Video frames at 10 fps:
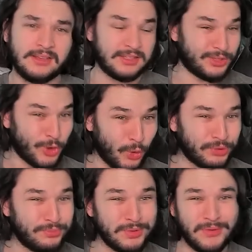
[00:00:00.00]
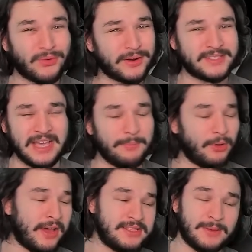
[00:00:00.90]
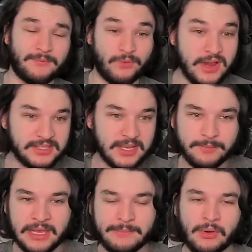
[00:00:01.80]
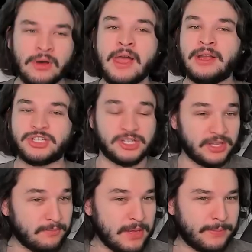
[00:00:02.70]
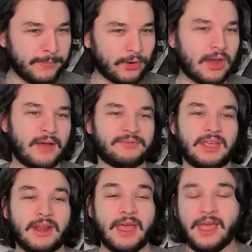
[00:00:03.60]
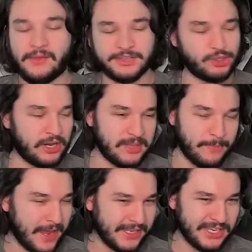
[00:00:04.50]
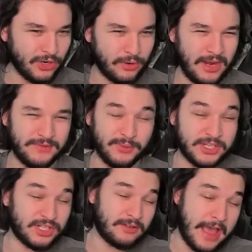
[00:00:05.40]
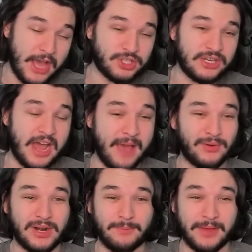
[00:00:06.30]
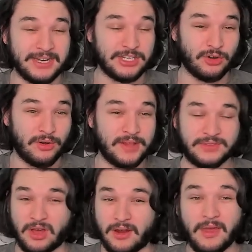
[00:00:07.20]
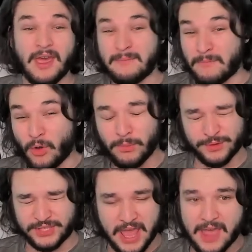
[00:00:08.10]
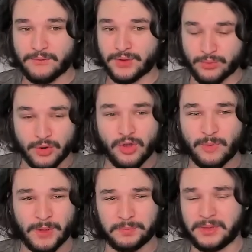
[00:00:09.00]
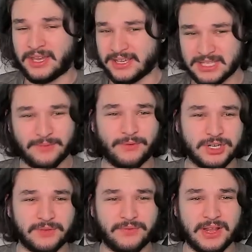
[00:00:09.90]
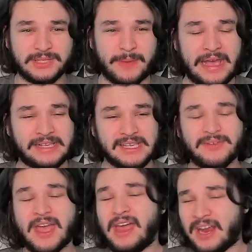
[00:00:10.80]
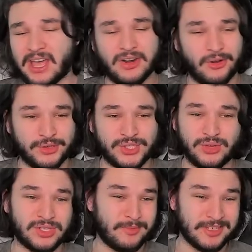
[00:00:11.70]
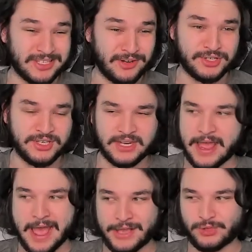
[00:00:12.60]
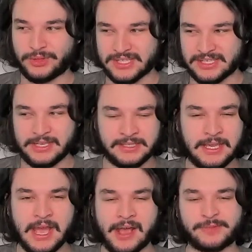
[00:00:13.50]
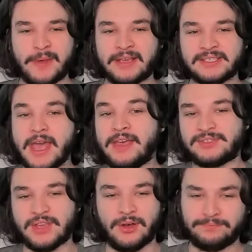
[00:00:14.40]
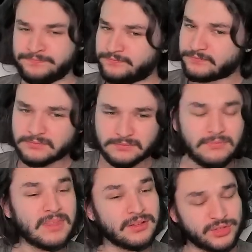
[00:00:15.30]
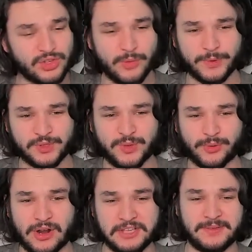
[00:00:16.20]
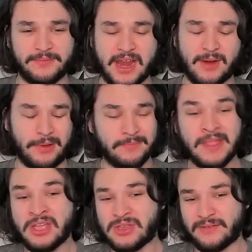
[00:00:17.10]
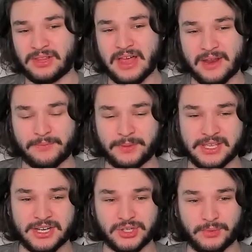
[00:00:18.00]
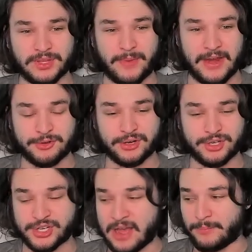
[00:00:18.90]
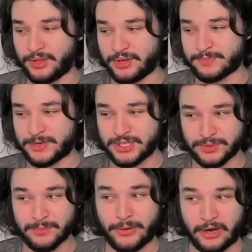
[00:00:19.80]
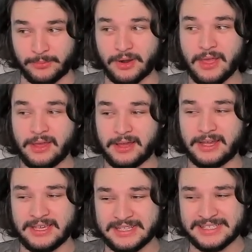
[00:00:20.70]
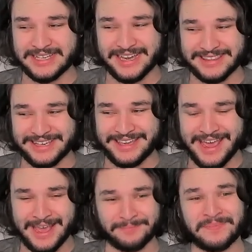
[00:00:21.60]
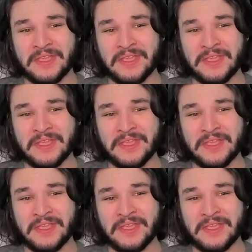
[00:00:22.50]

Like the Cold Imbuement, for example, ends up freezing people, chilling people more often, unless you're running the Penitent Greaves, which actually I've been running Penitent Greaves on almost every Rogue build because of the Frigid Finesse passive and also some of the synergies it has with the C C aspects. So super, super awesome there, but you have a lot of potential with the Penetrating Shot build, especially with the Barber uh, inside the game.